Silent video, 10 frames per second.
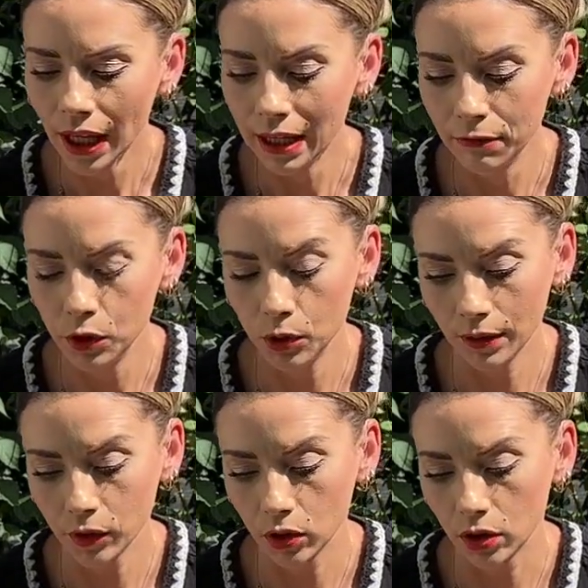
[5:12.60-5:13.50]
If you
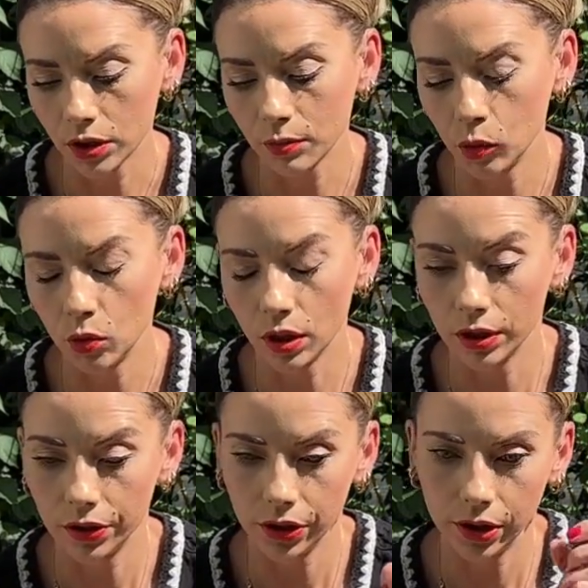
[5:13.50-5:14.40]
have got a small
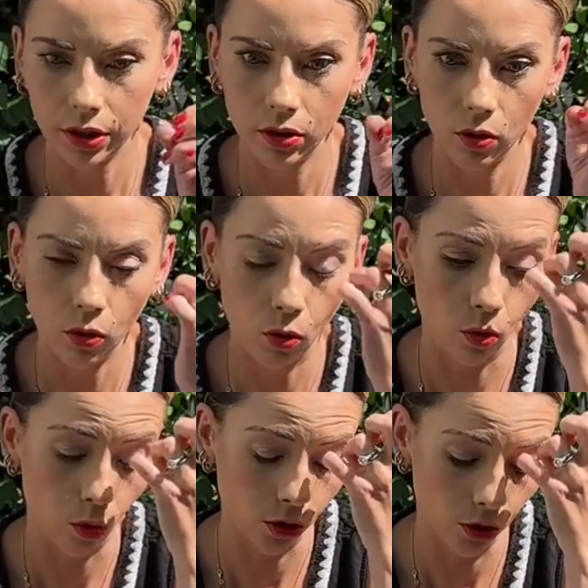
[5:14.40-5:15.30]
garden
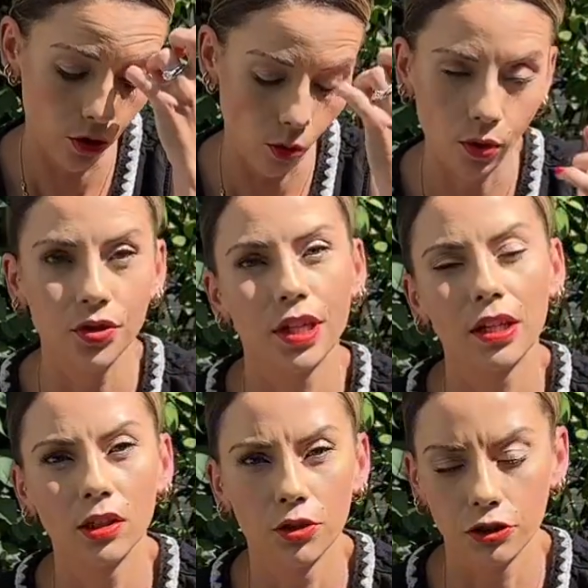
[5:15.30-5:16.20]
or you're not
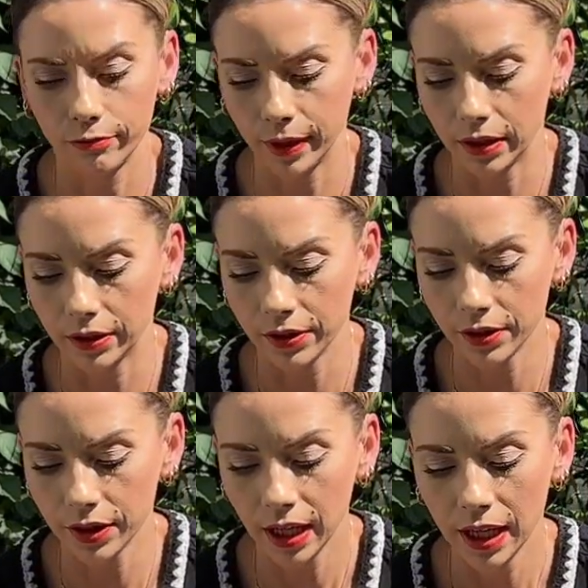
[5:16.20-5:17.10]
wanting lots of plants,